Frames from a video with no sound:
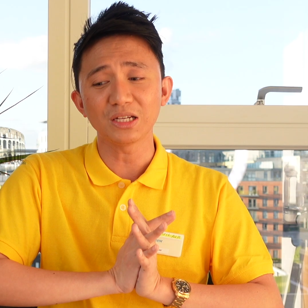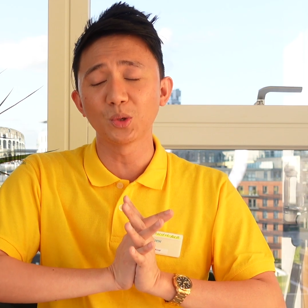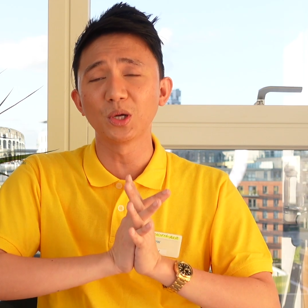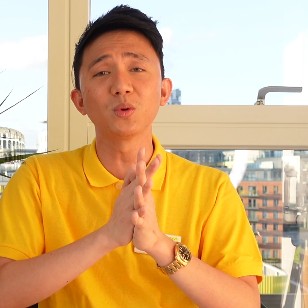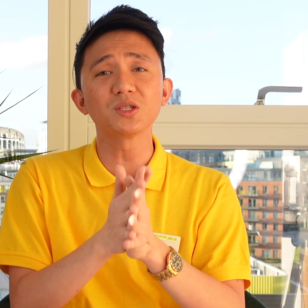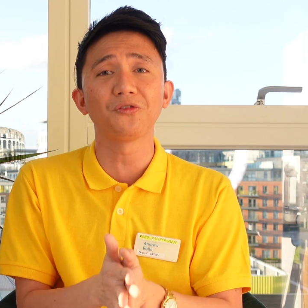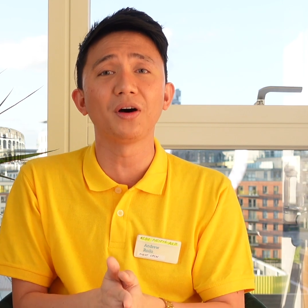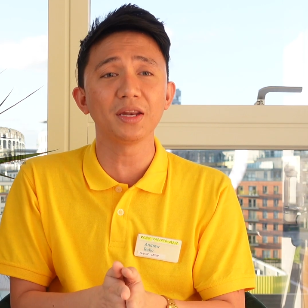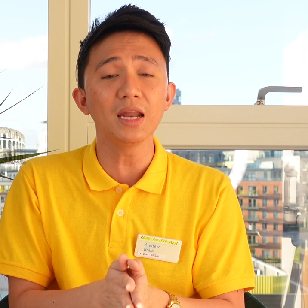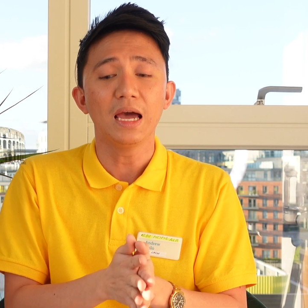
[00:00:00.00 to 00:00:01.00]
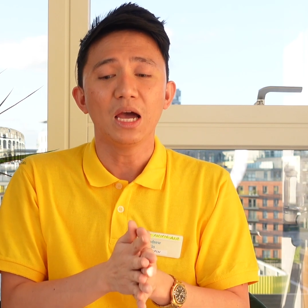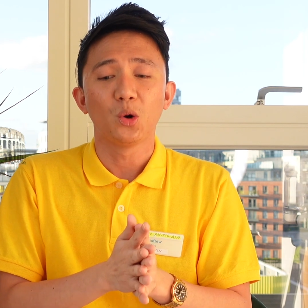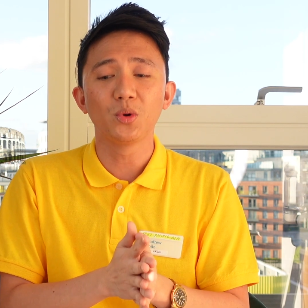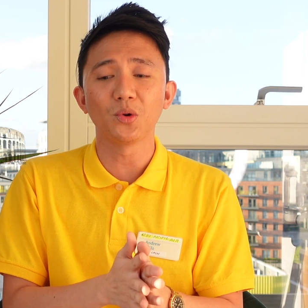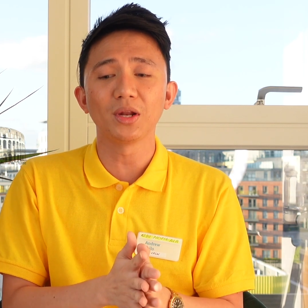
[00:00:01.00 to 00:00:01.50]
So it was fun.
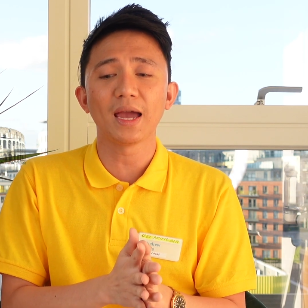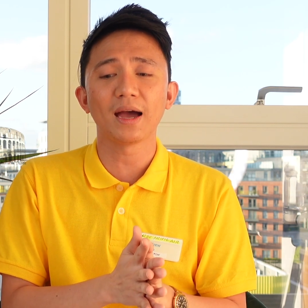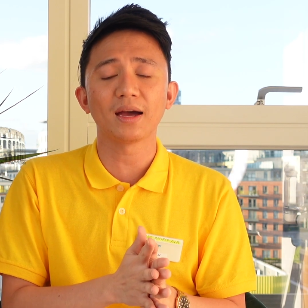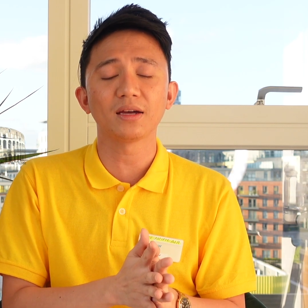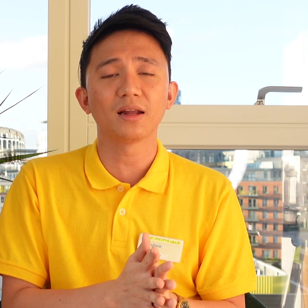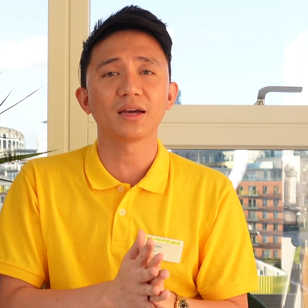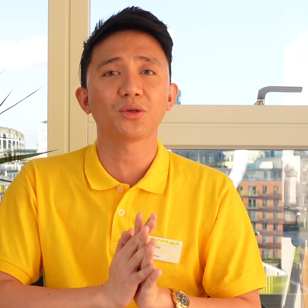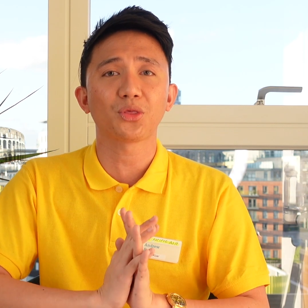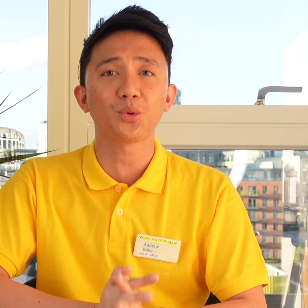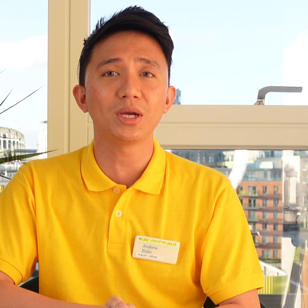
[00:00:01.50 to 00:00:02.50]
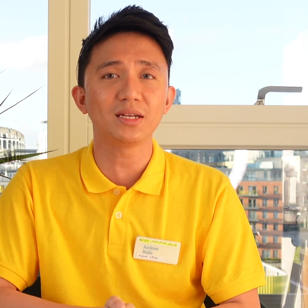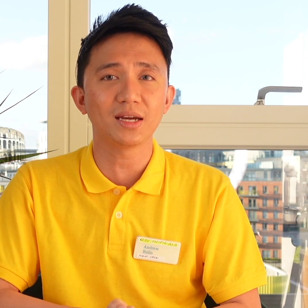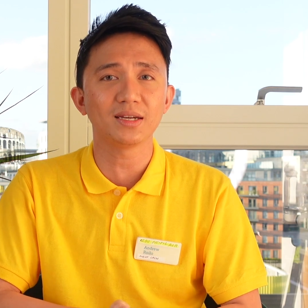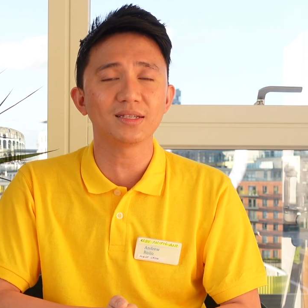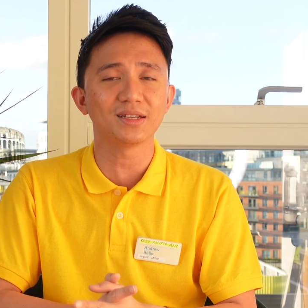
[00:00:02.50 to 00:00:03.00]
We only had like 3
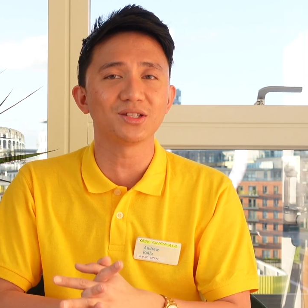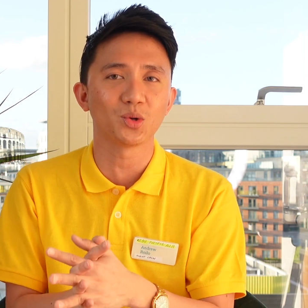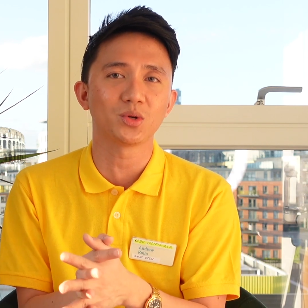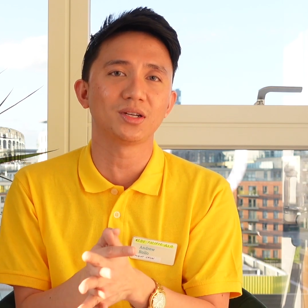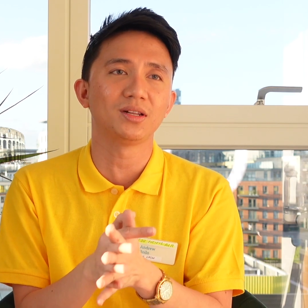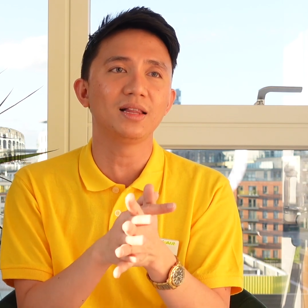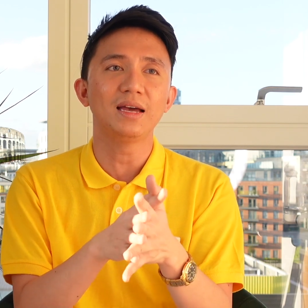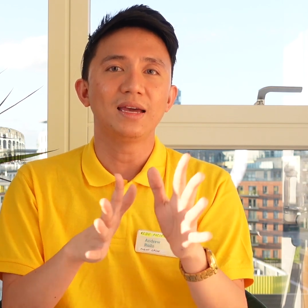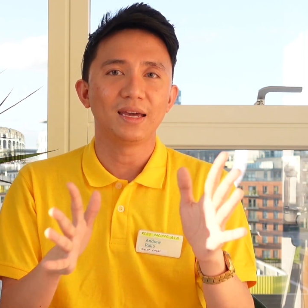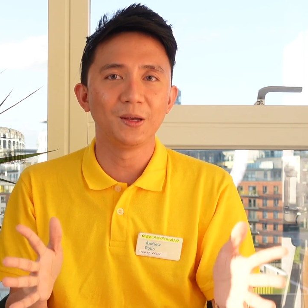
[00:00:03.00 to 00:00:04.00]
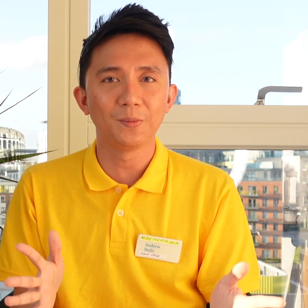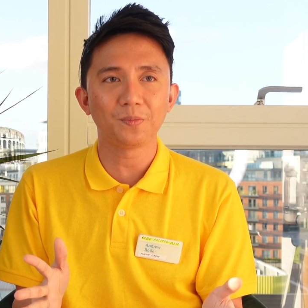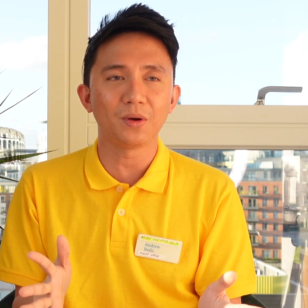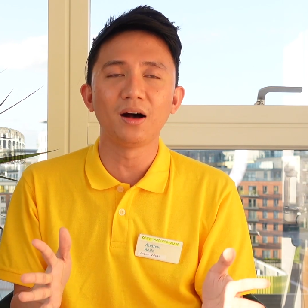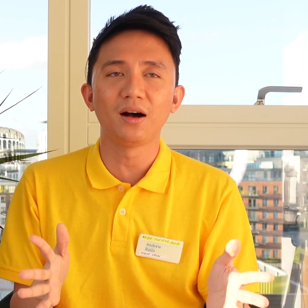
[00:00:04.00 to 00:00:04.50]
days in total in
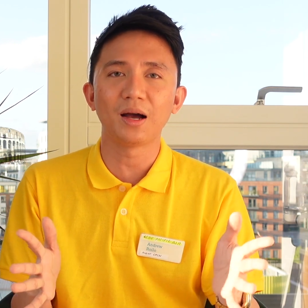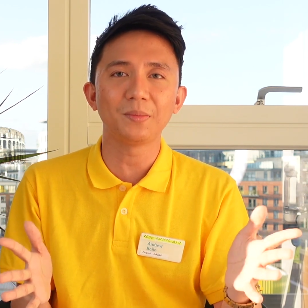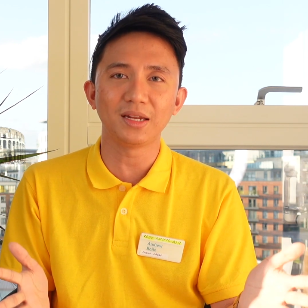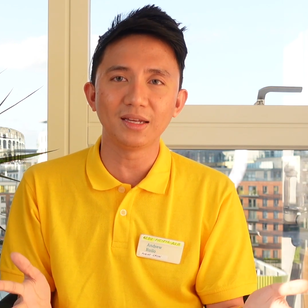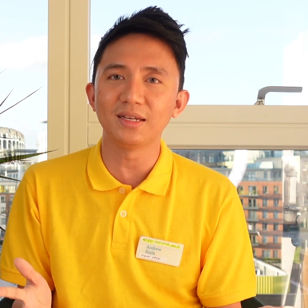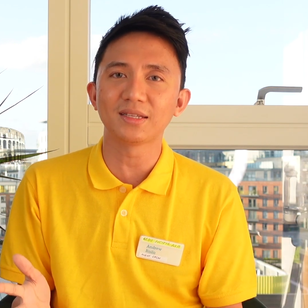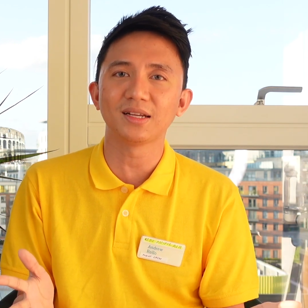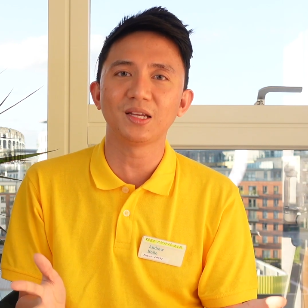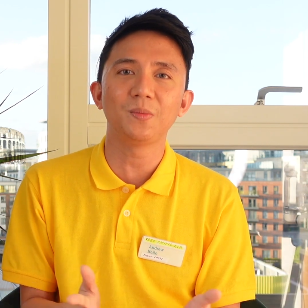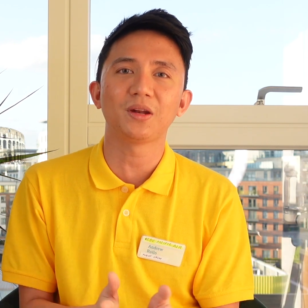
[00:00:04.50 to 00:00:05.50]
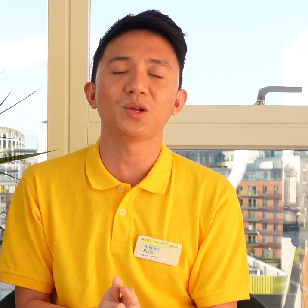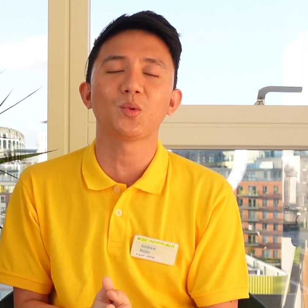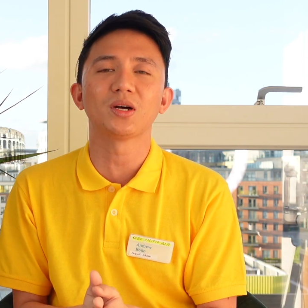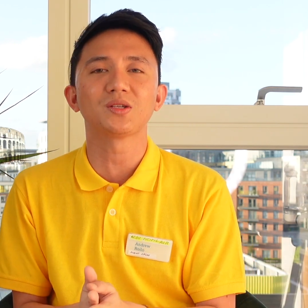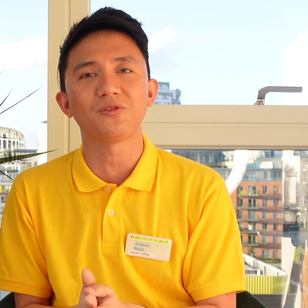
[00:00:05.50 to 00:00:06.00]
Italy, but it
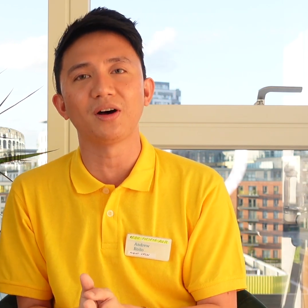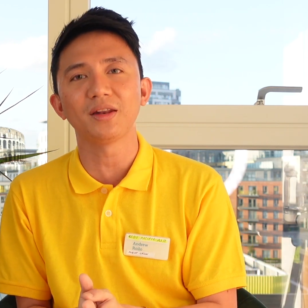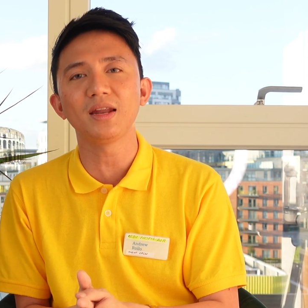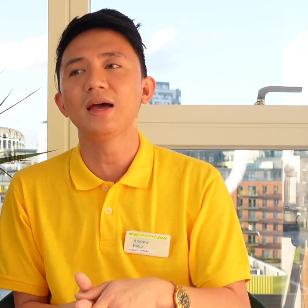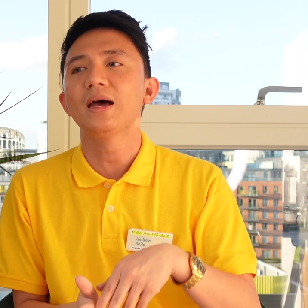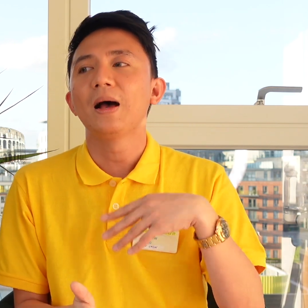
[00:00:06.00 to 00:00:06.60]
was fun.